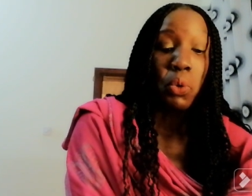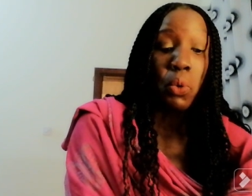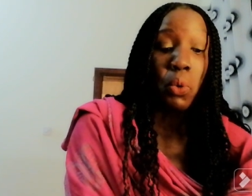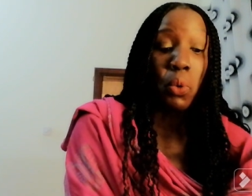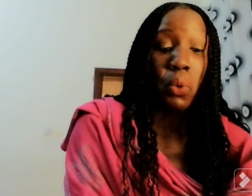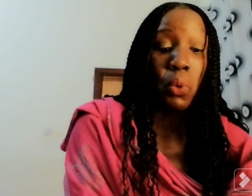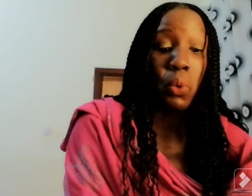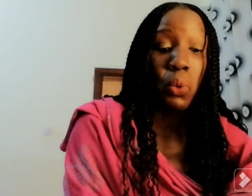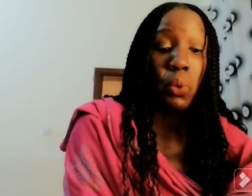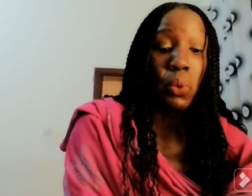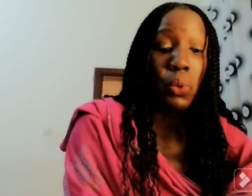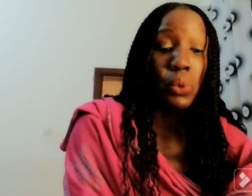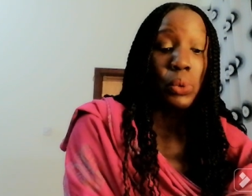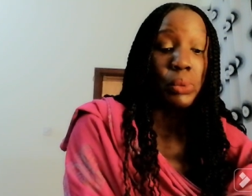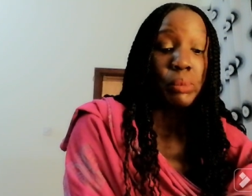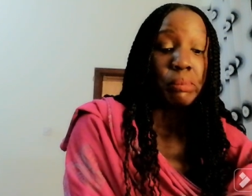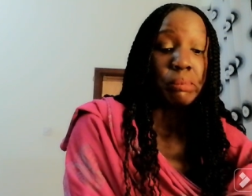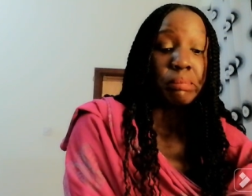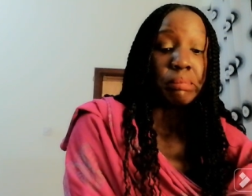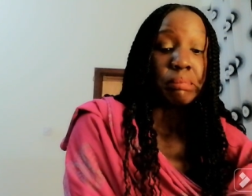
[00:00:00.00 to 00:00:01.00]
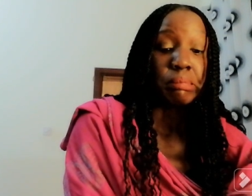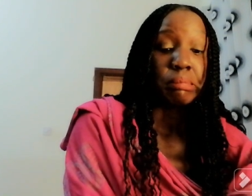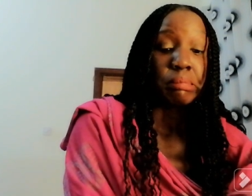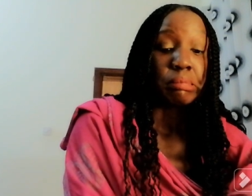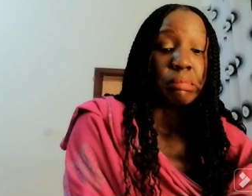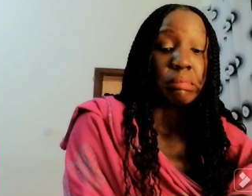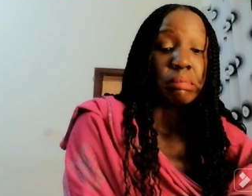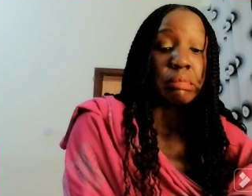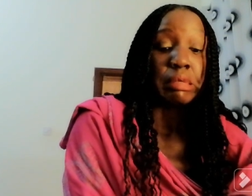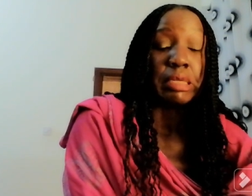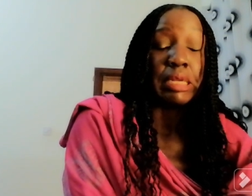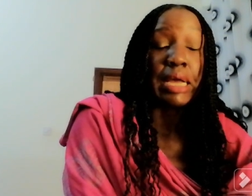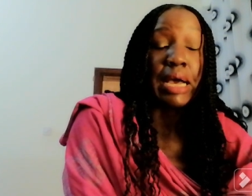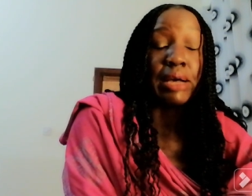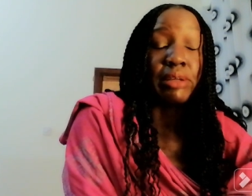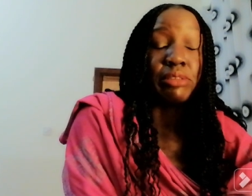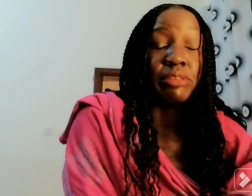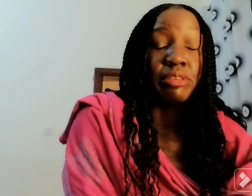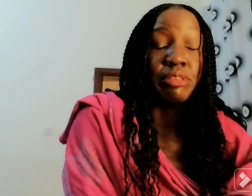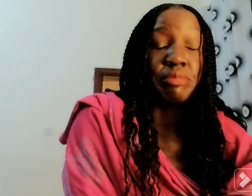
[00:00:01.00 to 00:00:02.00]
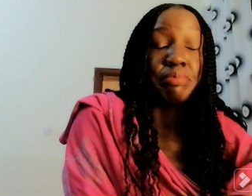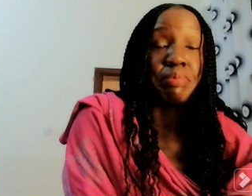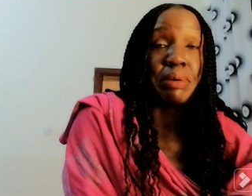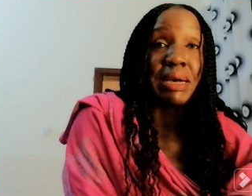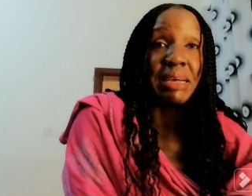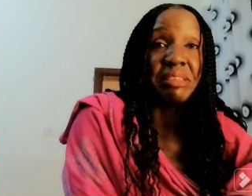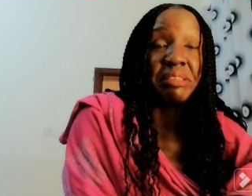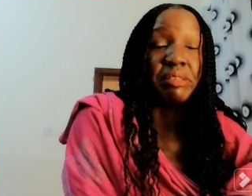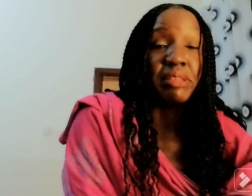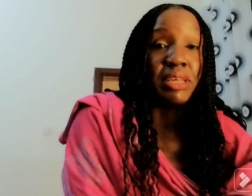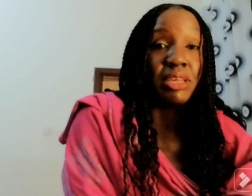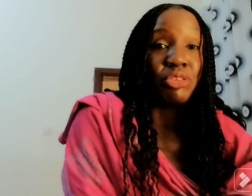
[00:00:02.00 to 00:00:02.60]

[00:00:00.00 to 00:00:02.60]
Oh, in other spas,